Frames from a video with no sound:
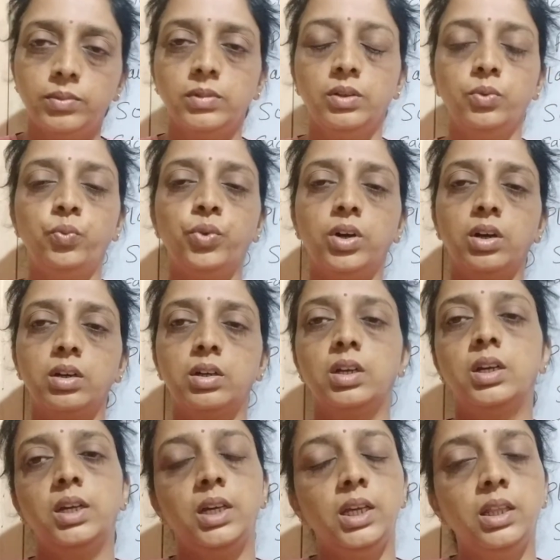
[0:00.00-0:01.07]
work
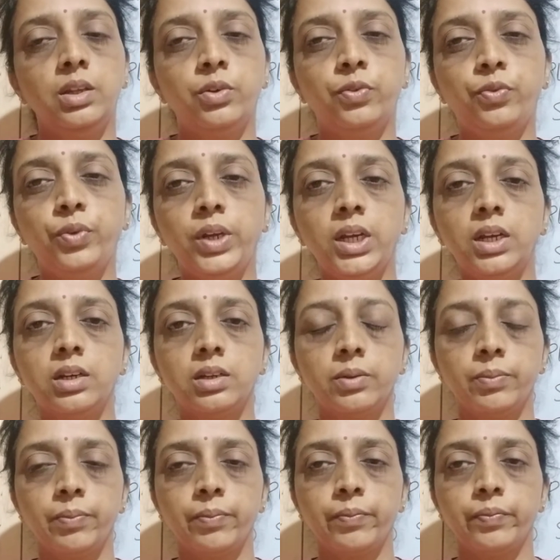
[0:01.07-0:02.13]
in the field.
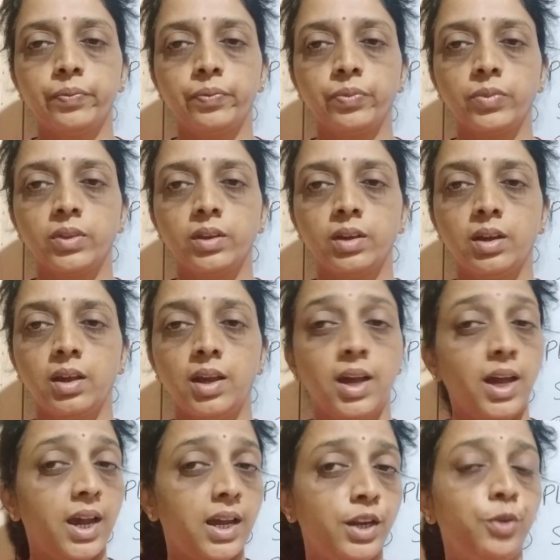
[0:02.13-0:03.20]

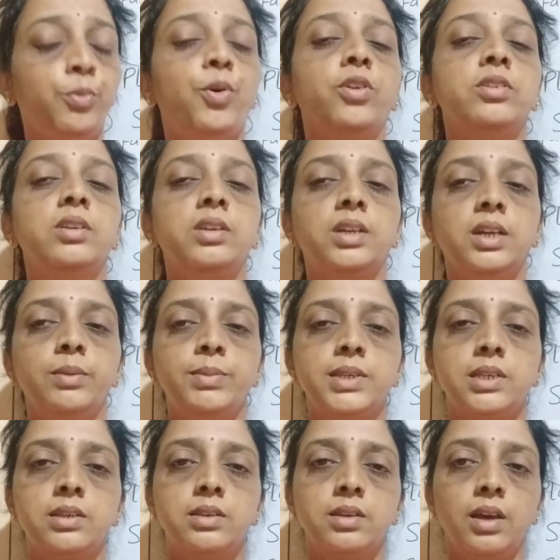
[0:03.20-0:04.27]
And in modern
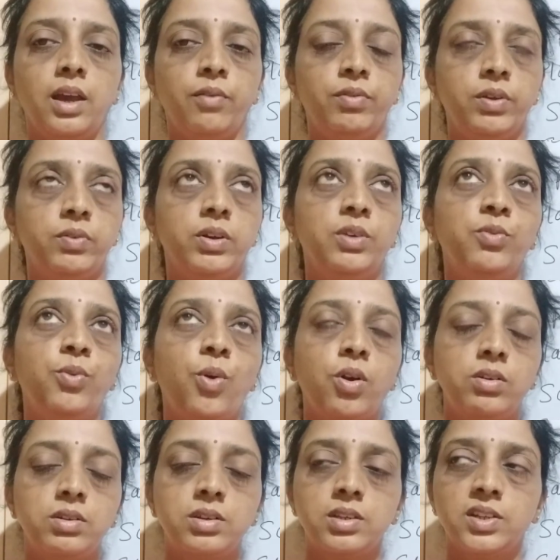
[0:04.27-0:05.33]
times, everyone
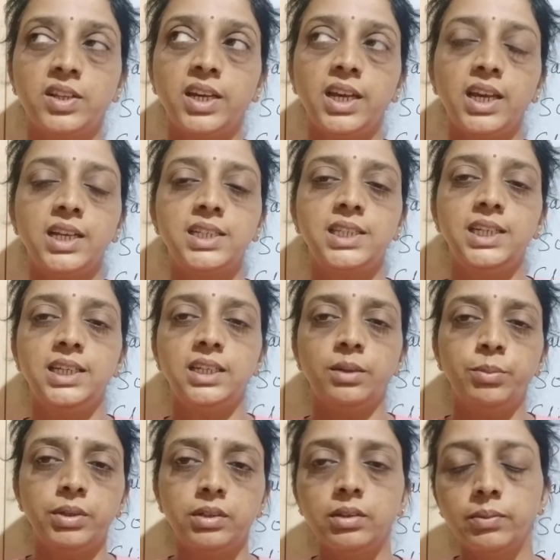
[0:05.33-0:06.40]
wants the AC
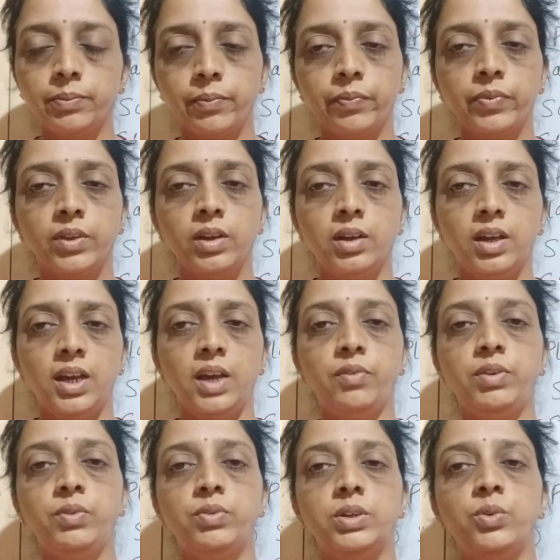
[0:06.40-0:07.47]
cabin,
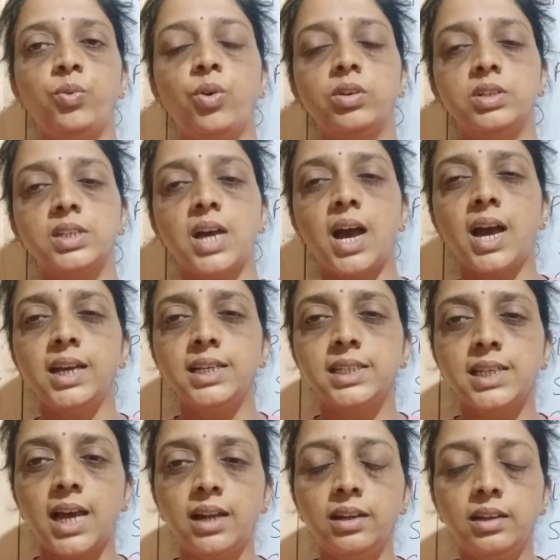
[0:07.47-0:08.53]
everyone wants high
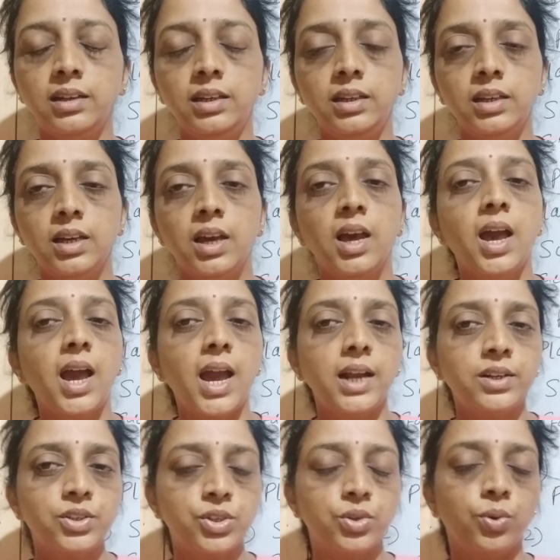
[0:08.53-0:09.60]
salary, and
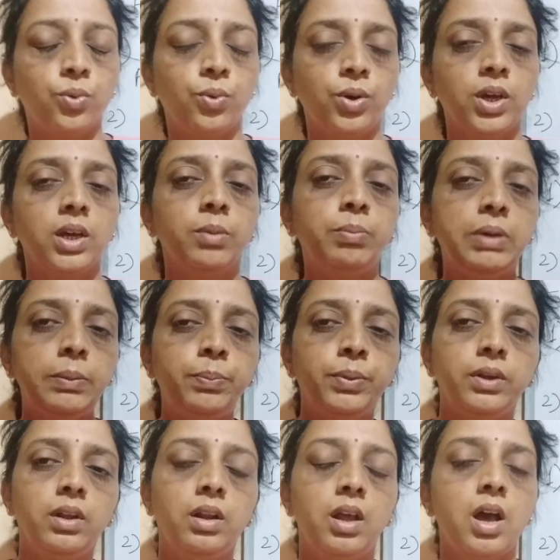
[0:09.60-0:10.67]
so
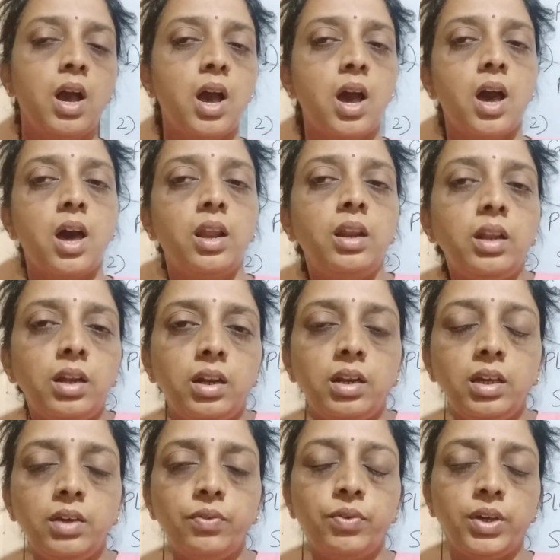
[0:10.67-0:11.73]
people are
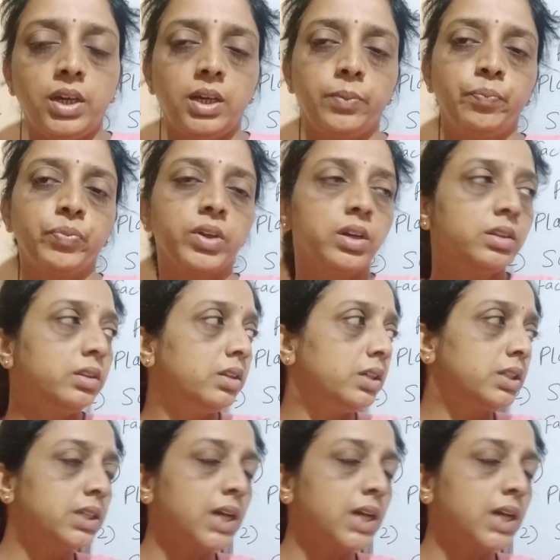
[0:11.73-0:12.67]
leaving this